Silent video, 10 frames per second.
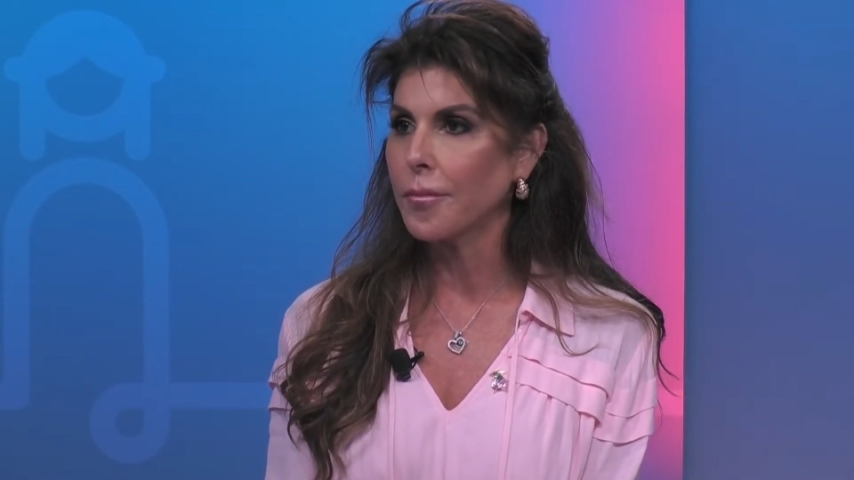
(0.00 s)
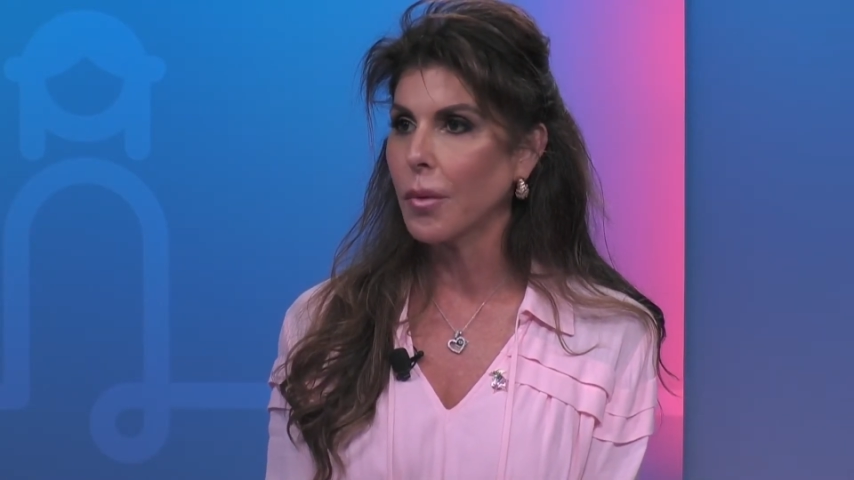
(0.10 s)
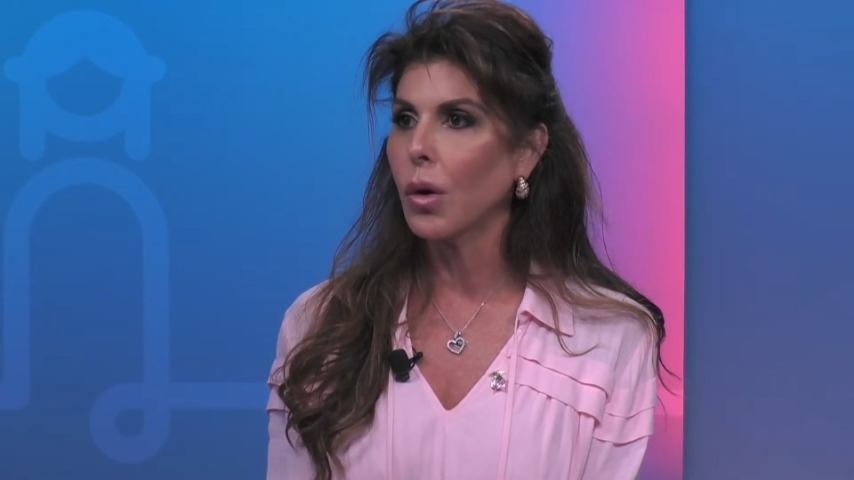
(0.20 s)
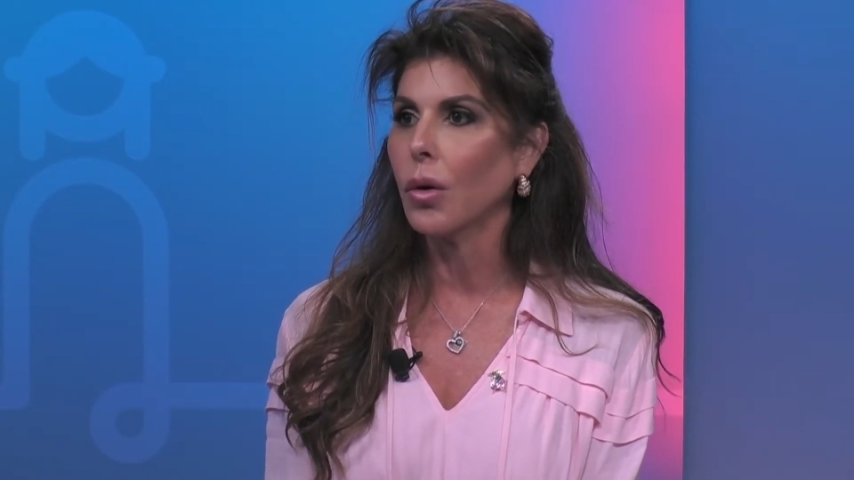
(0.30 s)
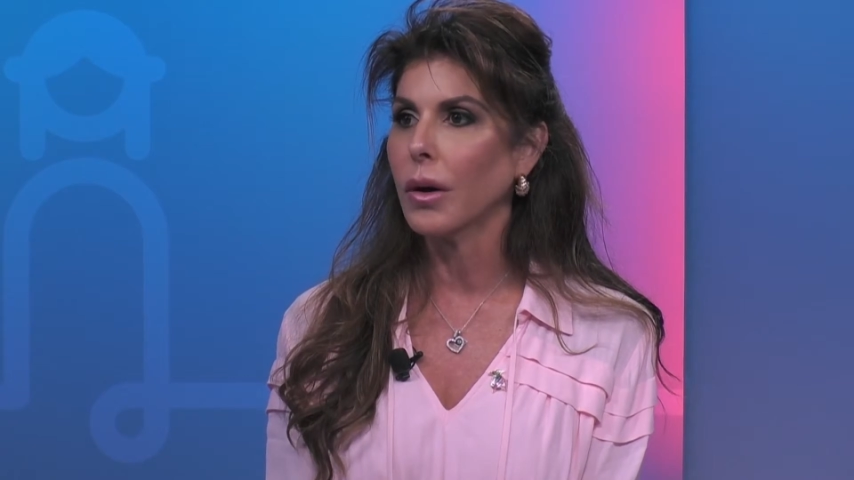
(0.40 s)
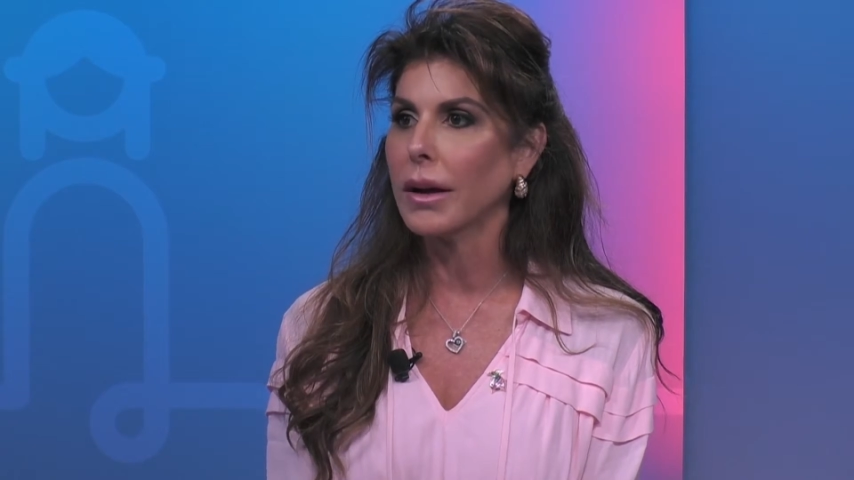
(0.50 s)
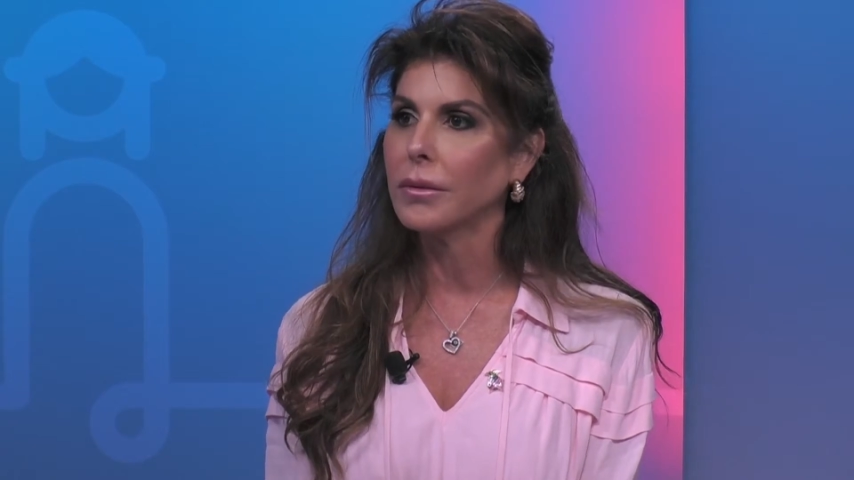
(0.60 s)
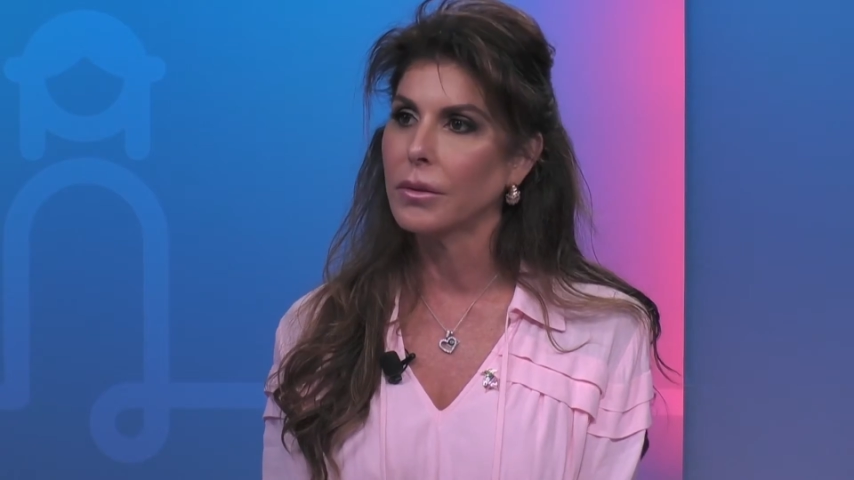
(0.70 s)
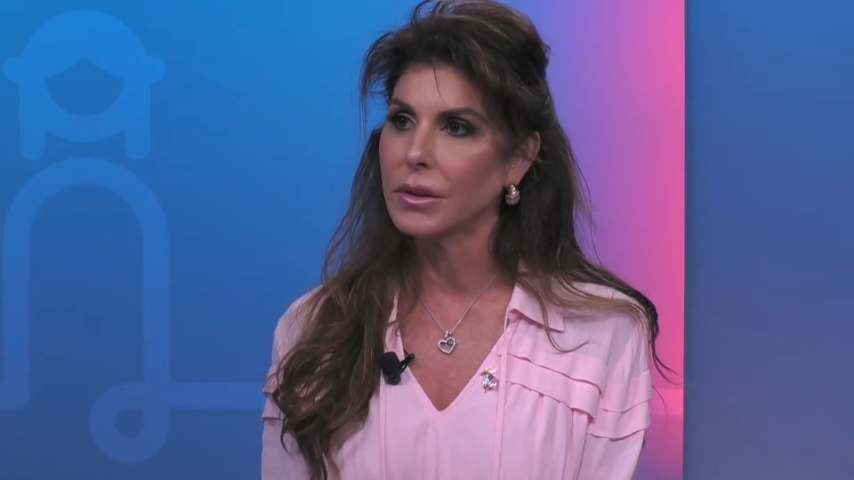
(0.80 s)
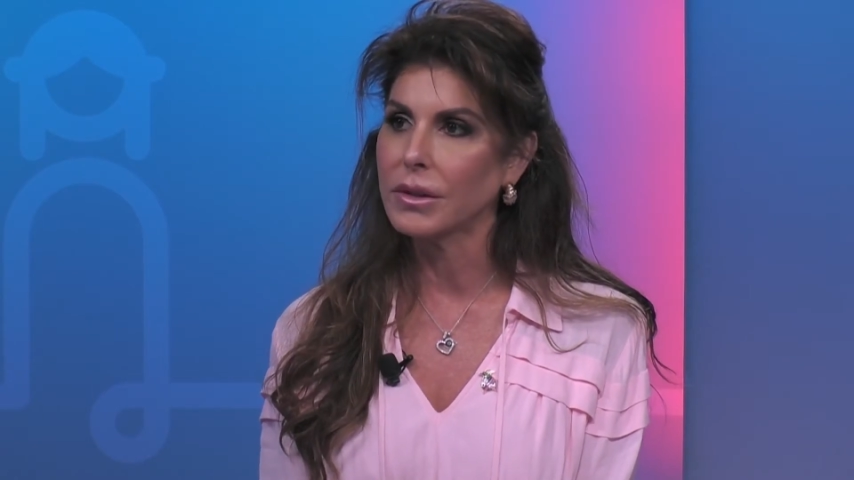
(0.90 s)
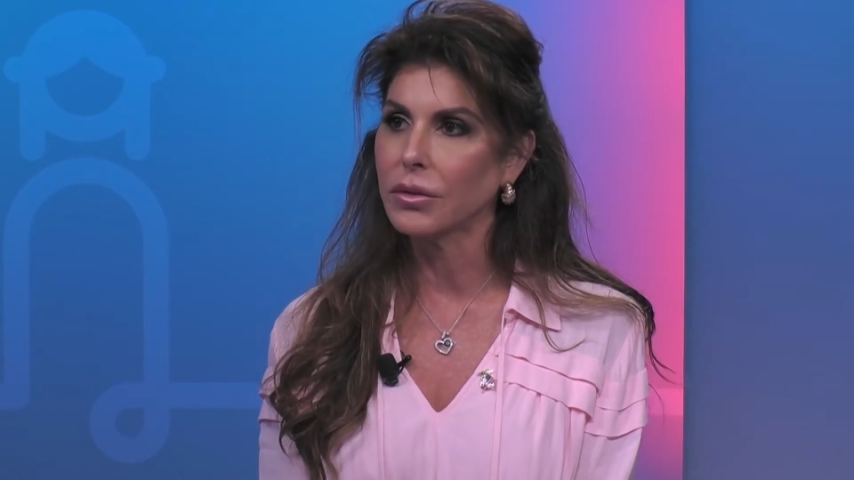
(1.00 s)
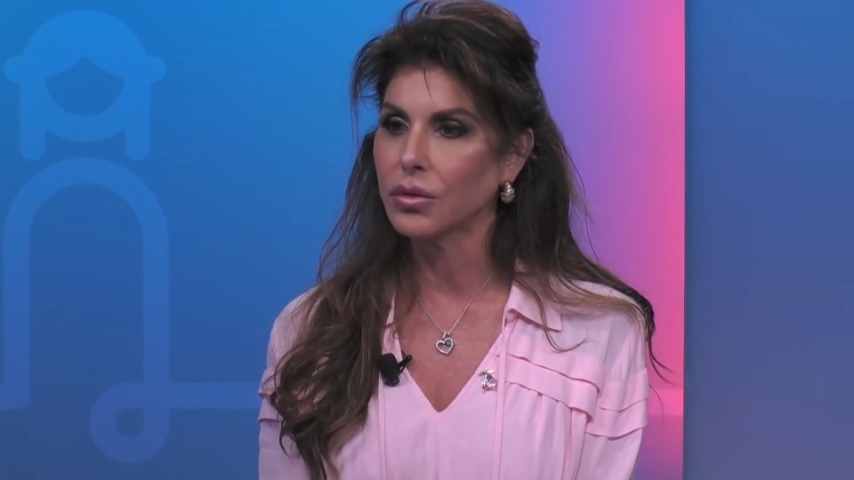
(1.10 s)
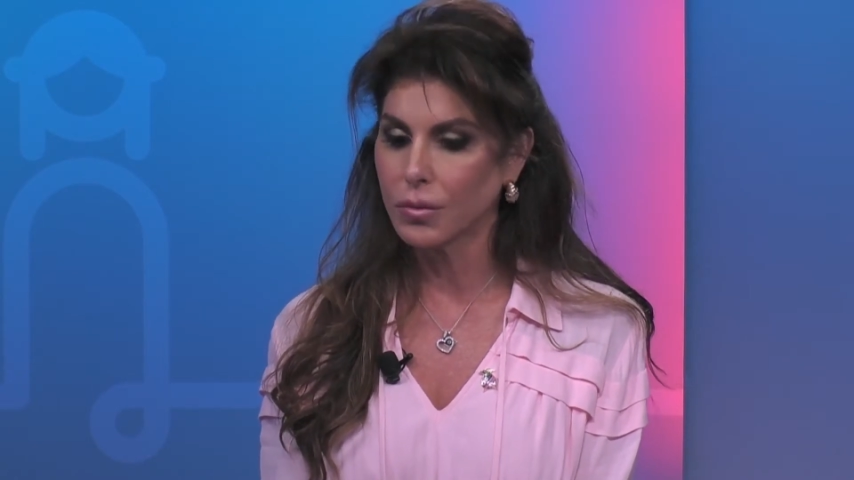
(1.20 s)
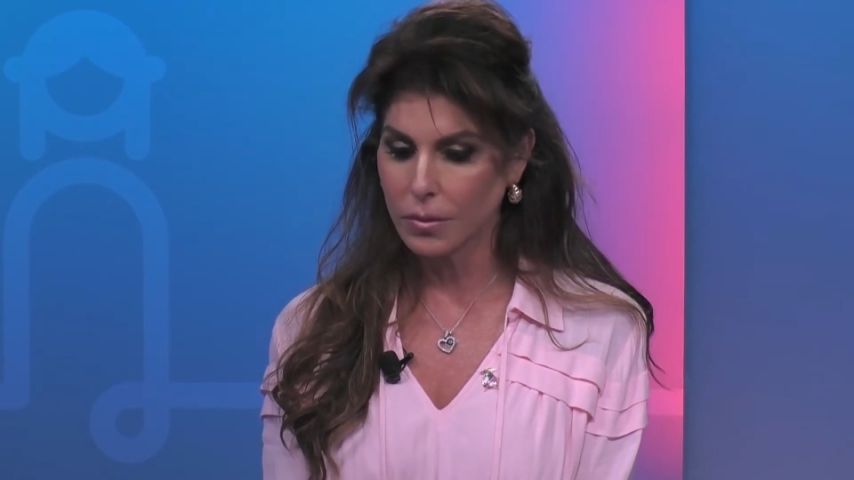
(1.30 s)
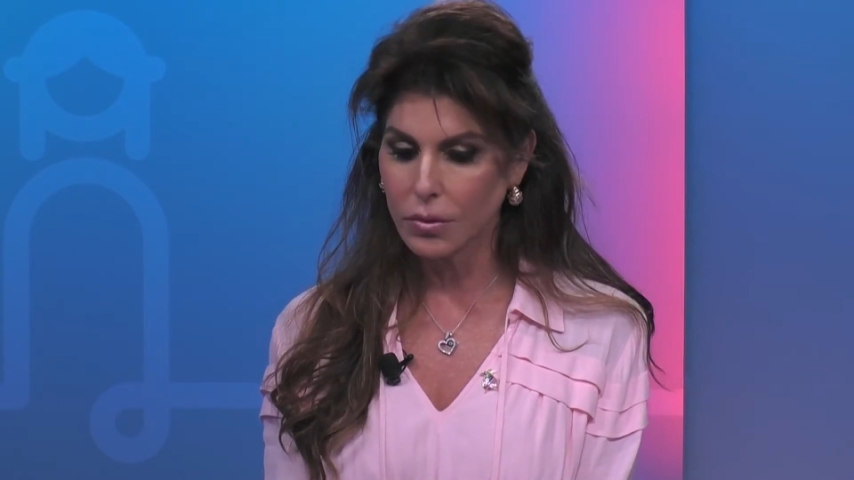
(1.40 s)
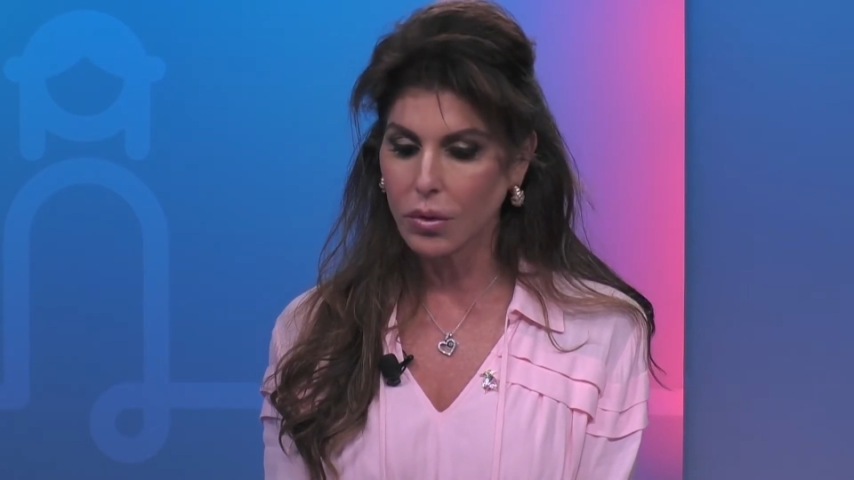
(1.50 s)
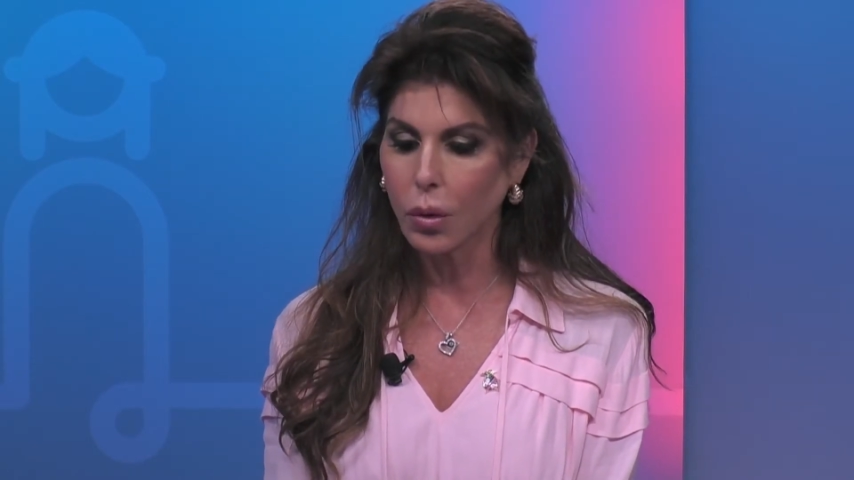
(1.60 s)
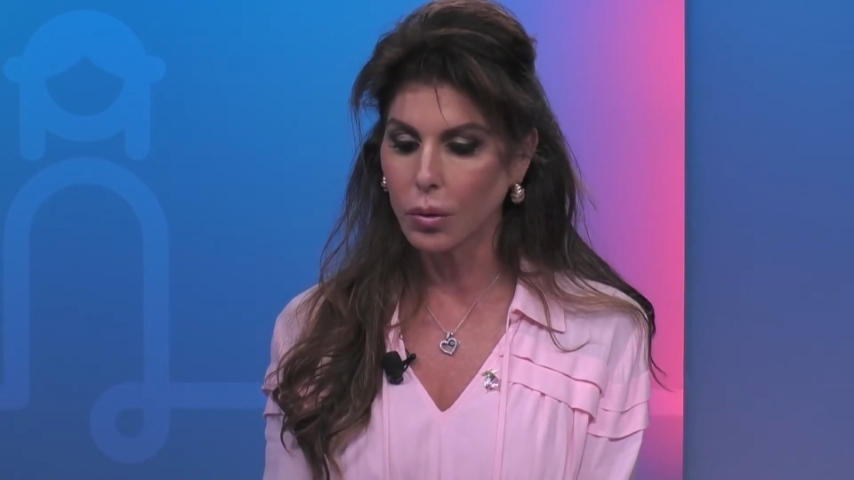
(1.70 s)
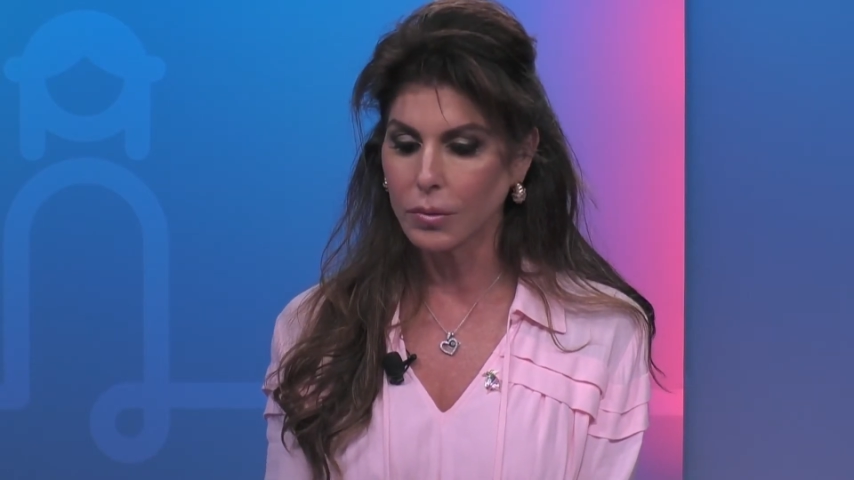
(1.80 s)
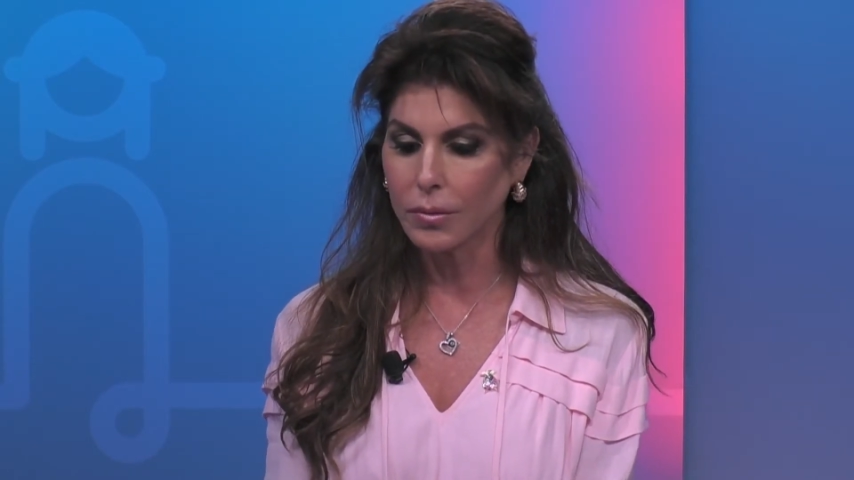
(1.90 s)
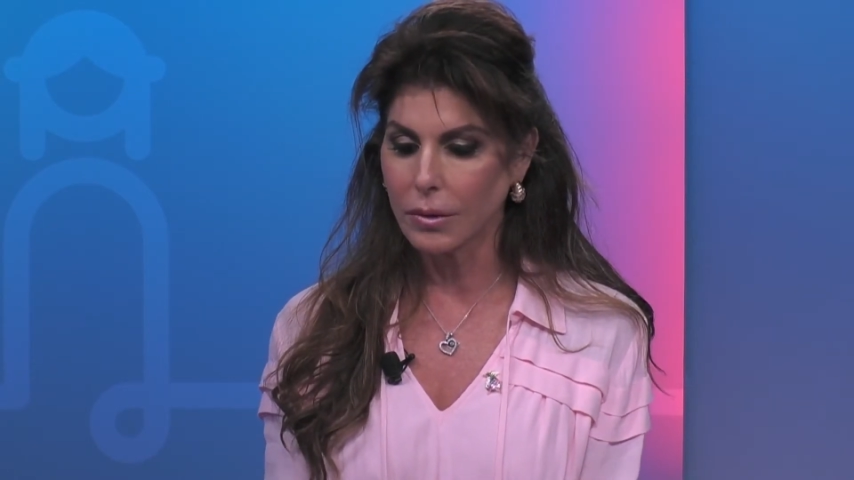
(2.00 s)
mole was told,